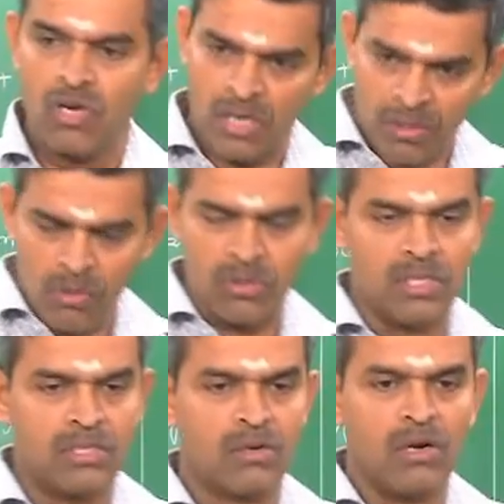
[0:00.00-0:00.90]

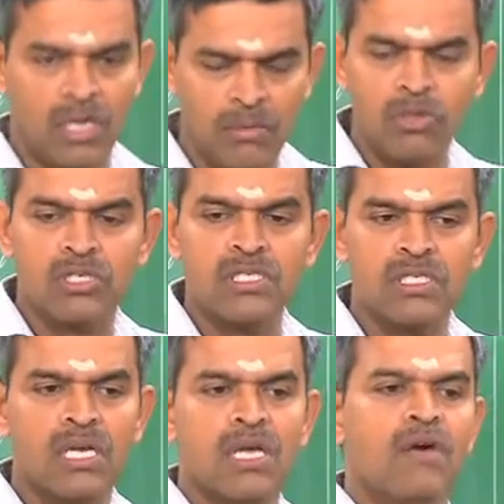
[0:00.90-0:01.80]

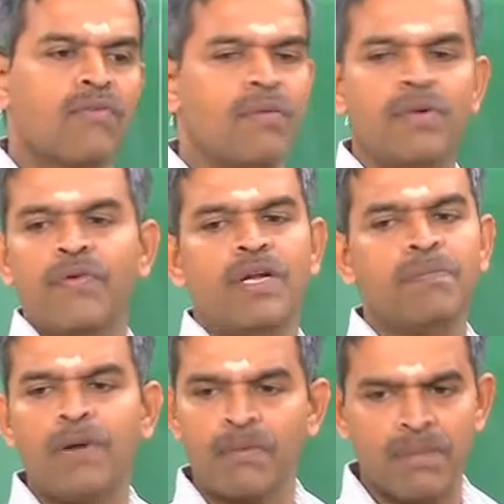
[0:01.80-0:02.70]
contributions from different
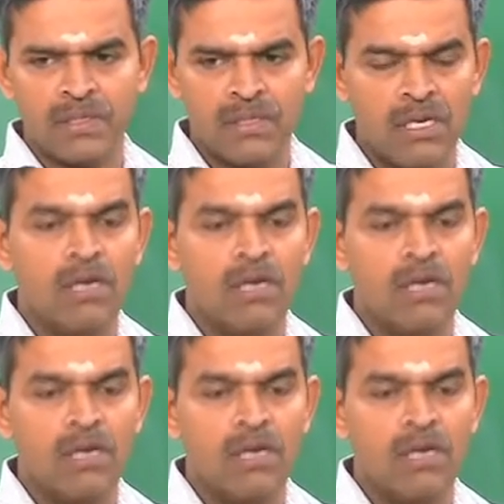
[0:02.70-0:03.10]
departments.